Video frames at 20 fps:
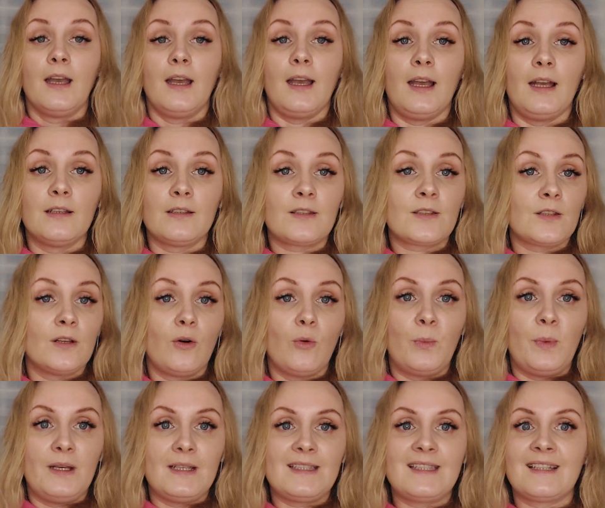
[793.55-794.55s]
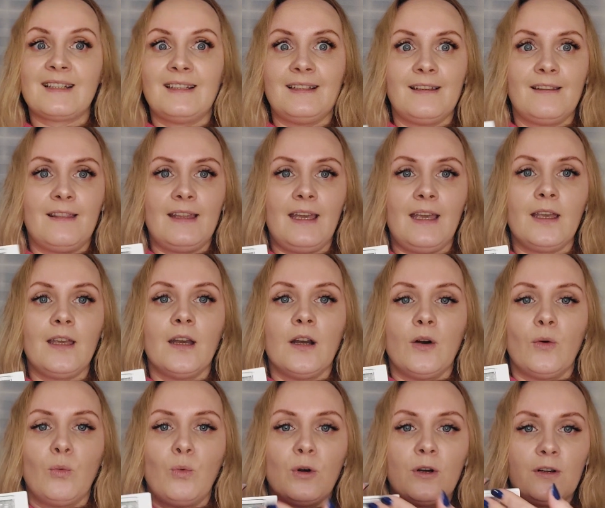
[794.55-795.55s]
And so basically they
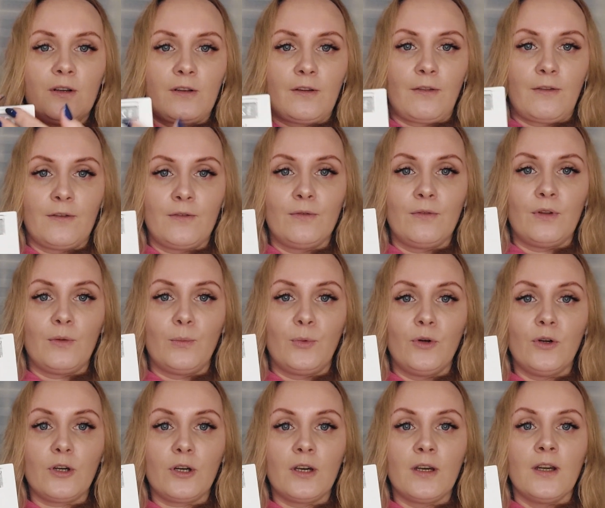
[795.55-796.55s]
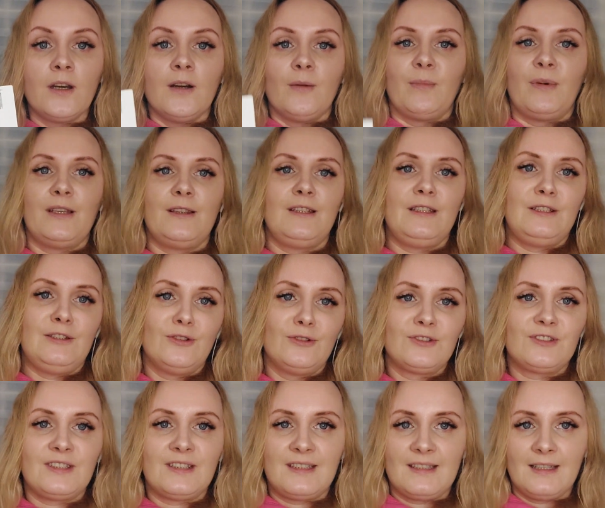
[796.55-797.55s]
work through the book, but they
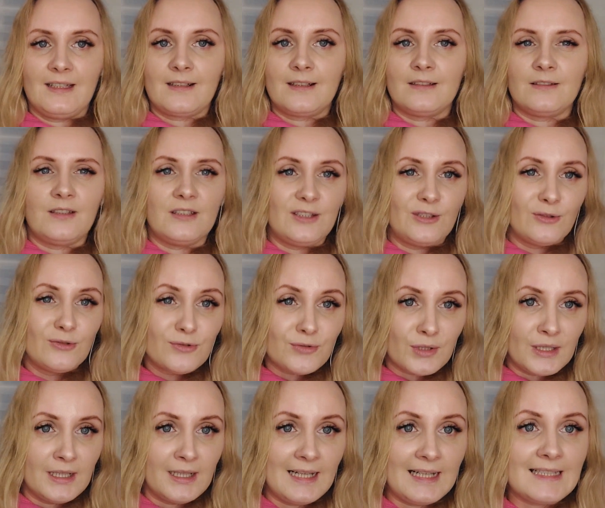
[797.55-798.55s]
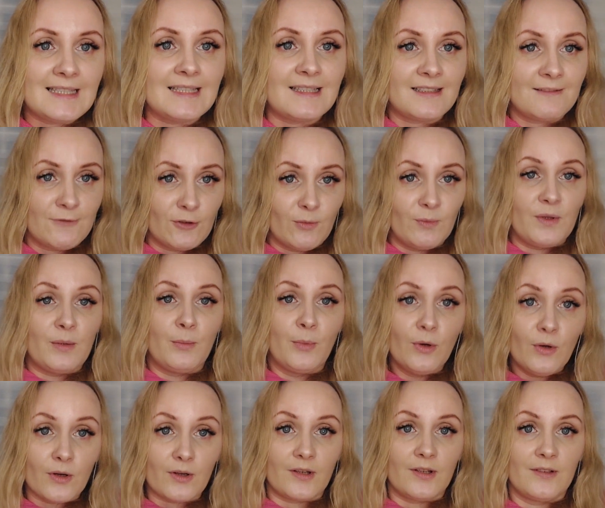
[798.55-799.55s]
don't realize it's from the
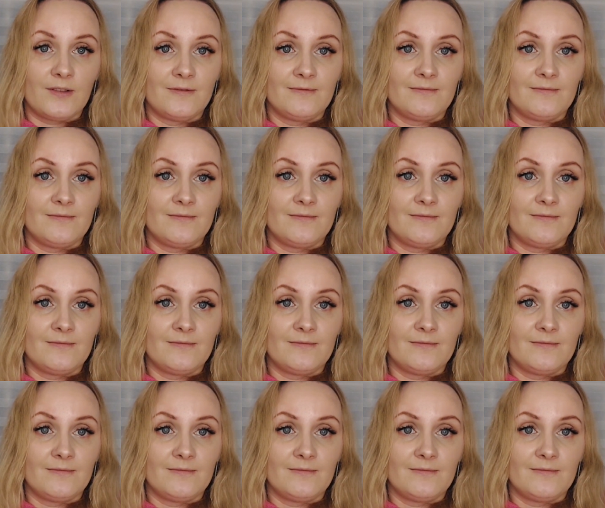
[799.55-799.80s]
book